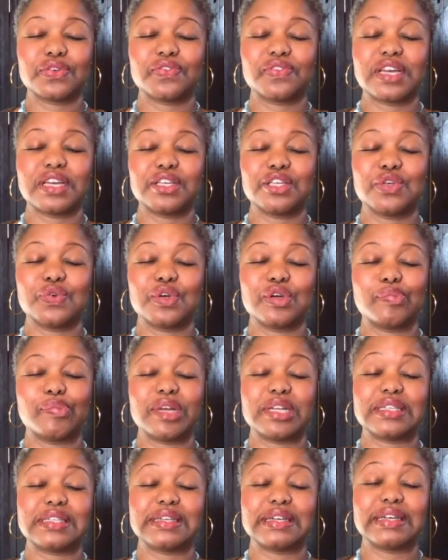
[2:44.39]
that you are
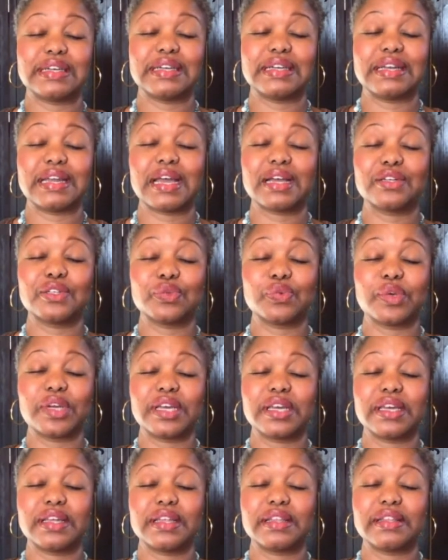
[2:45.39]
meant to connect with,